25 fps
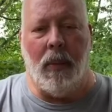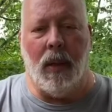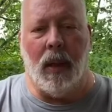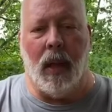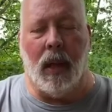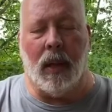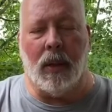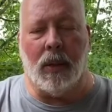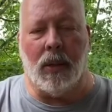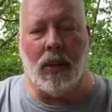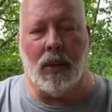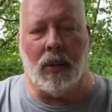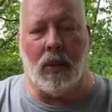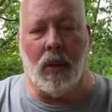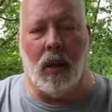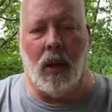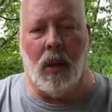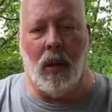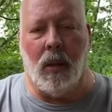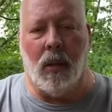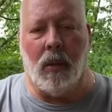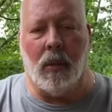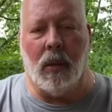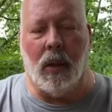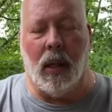not as
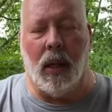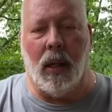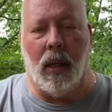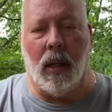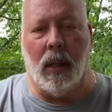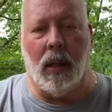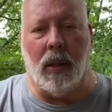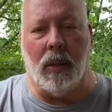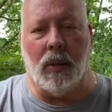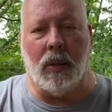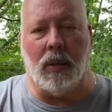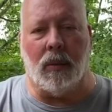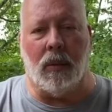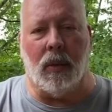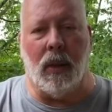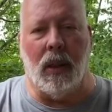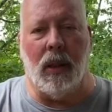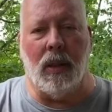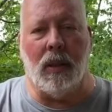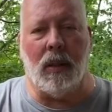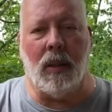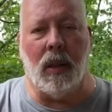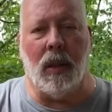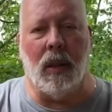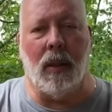strong as
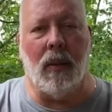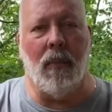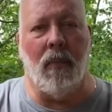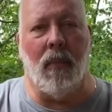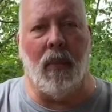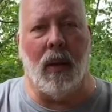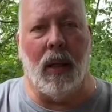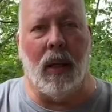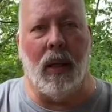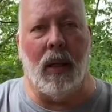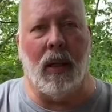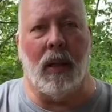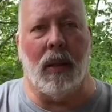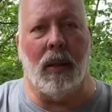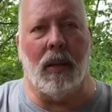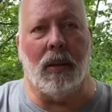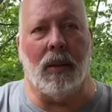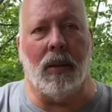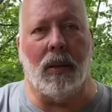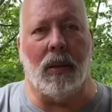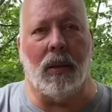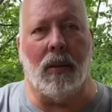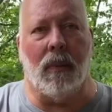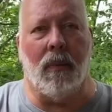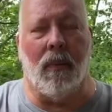Riesling
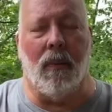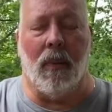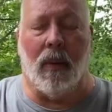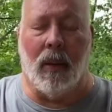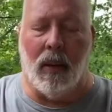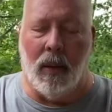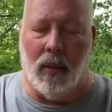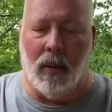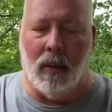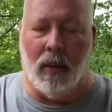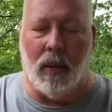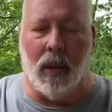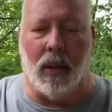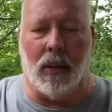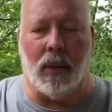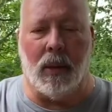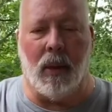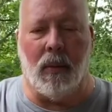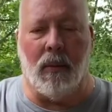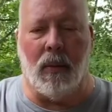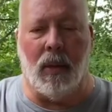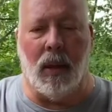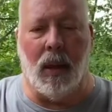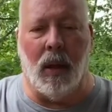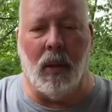is. Those
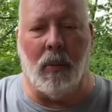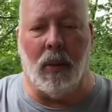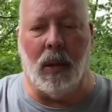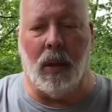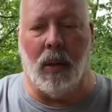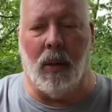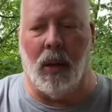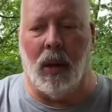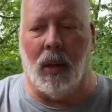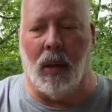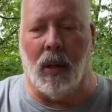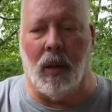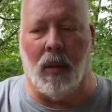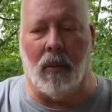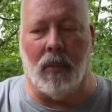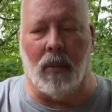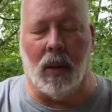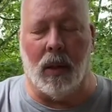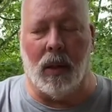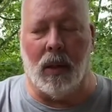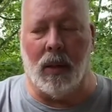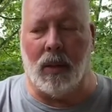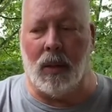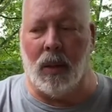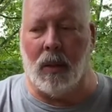of you know me know I love
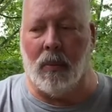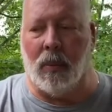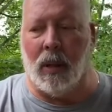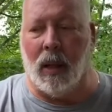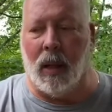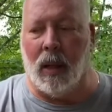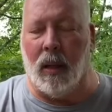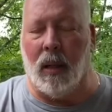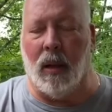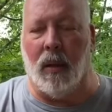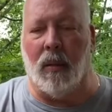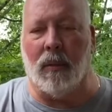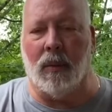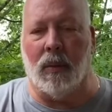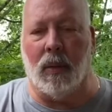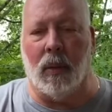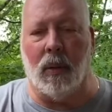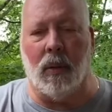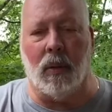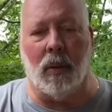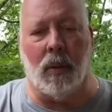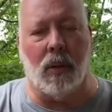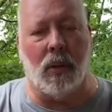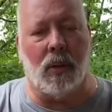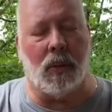Riesling, but I love
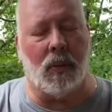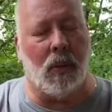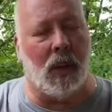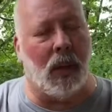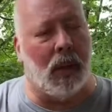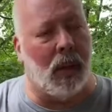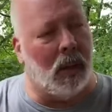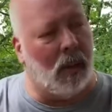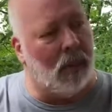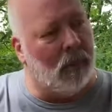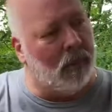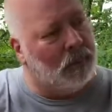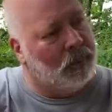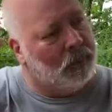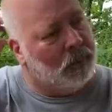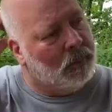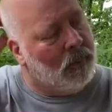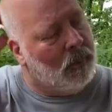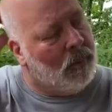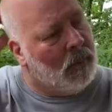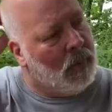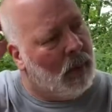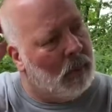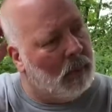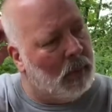Gruner as well.
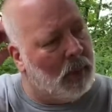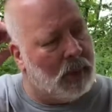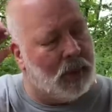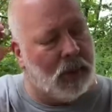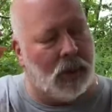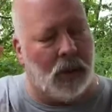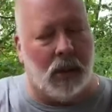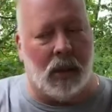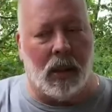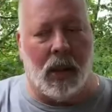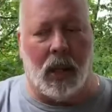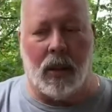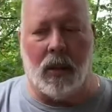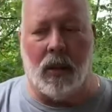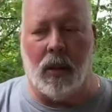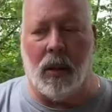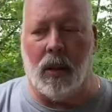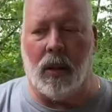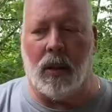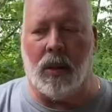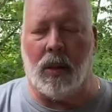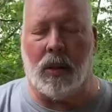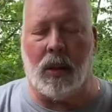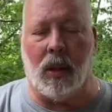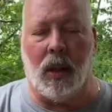But still got good
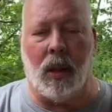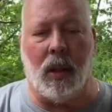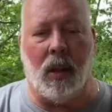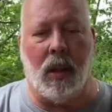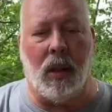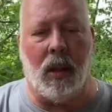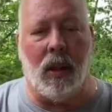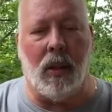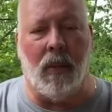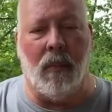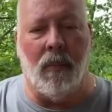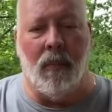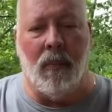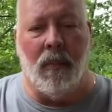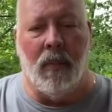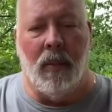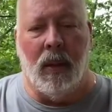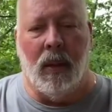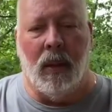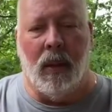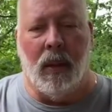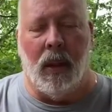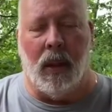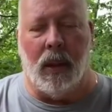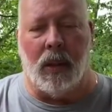acidity.
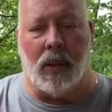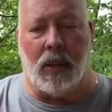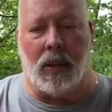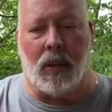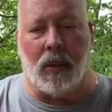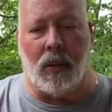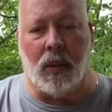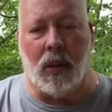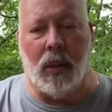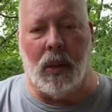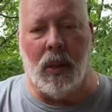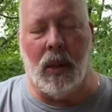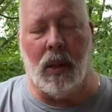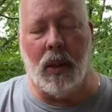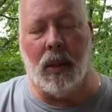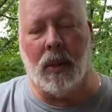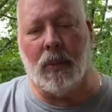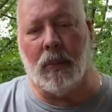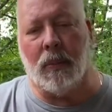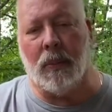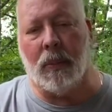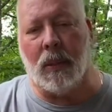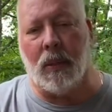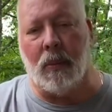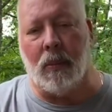It's crisp,
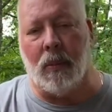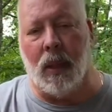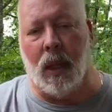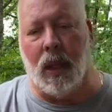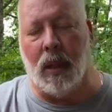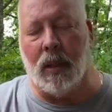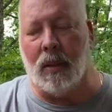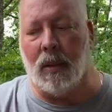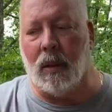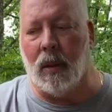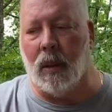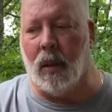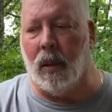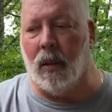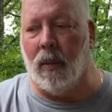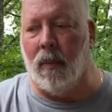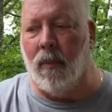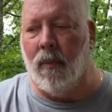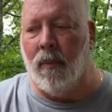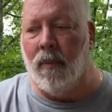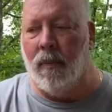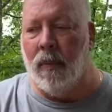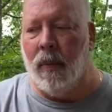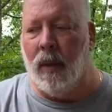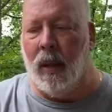some nice little
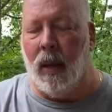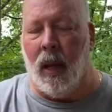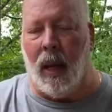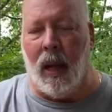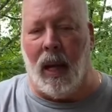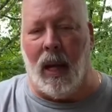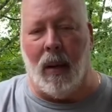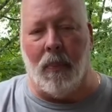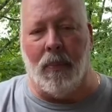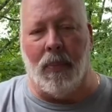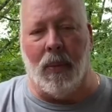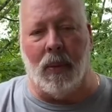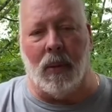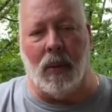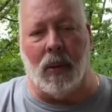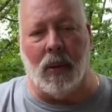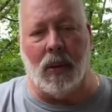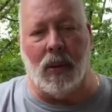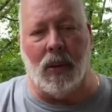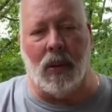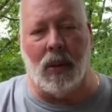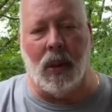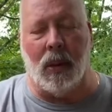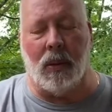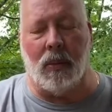apple and
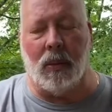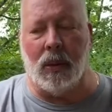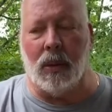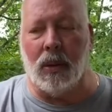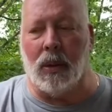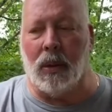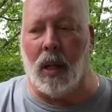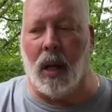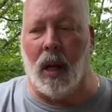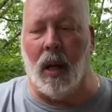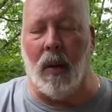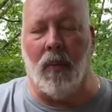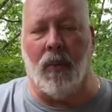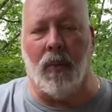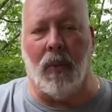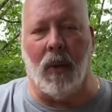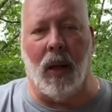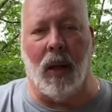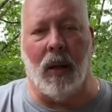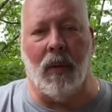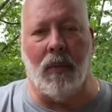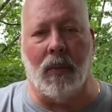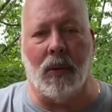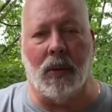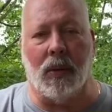citrus type
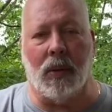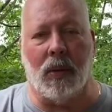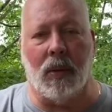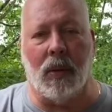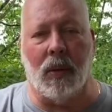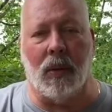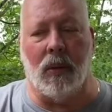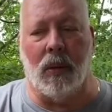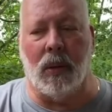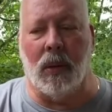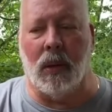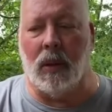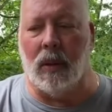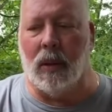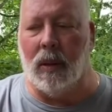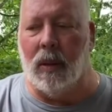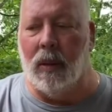flavors to it.